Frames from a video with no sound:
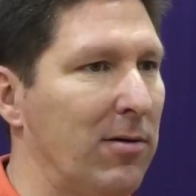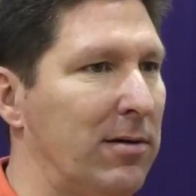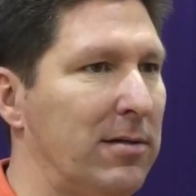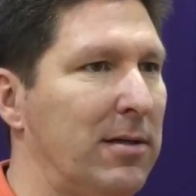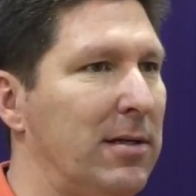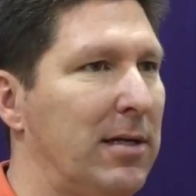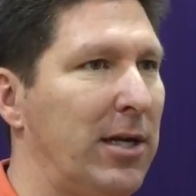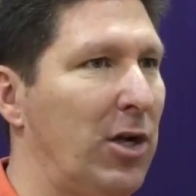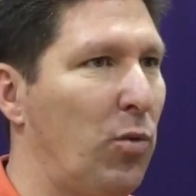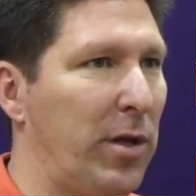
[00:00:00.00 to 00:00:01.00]
And,
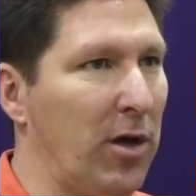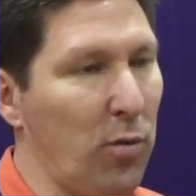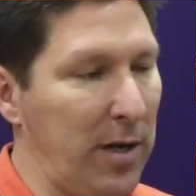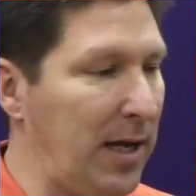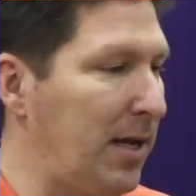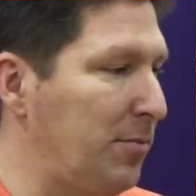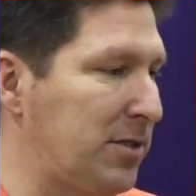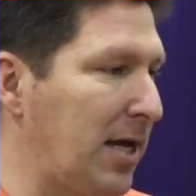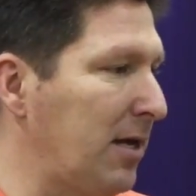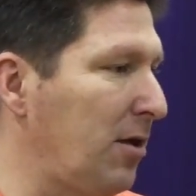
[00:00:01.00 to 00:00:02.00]
you know, we know we need him to
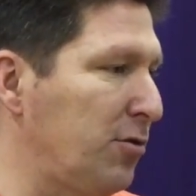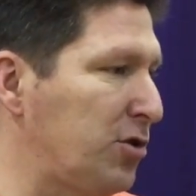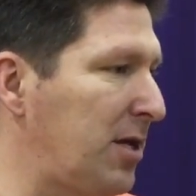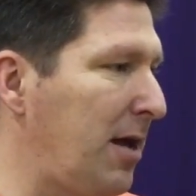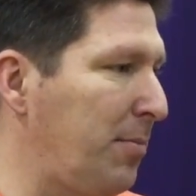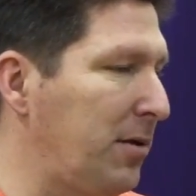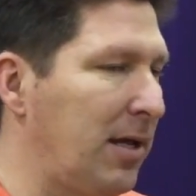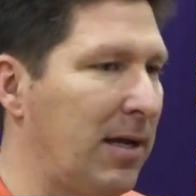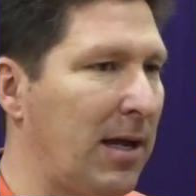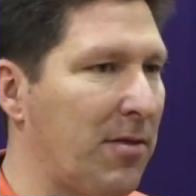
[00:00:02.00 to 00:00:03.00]
take another step,
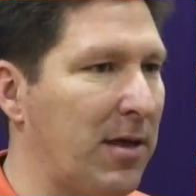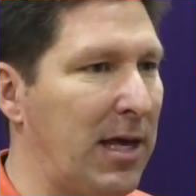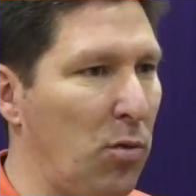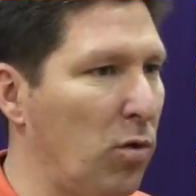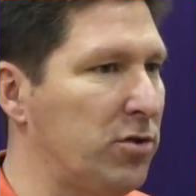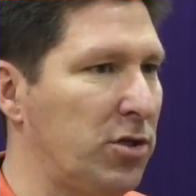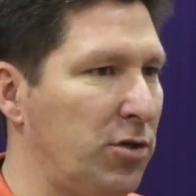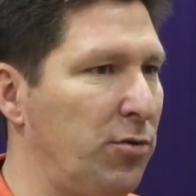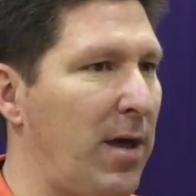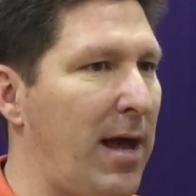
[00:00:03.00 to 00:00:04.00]
and, and I think he wants to
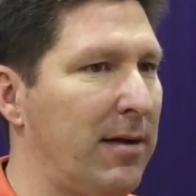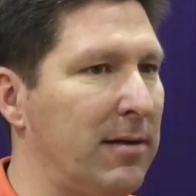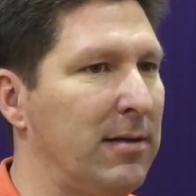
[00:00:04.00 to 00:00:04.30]
do that.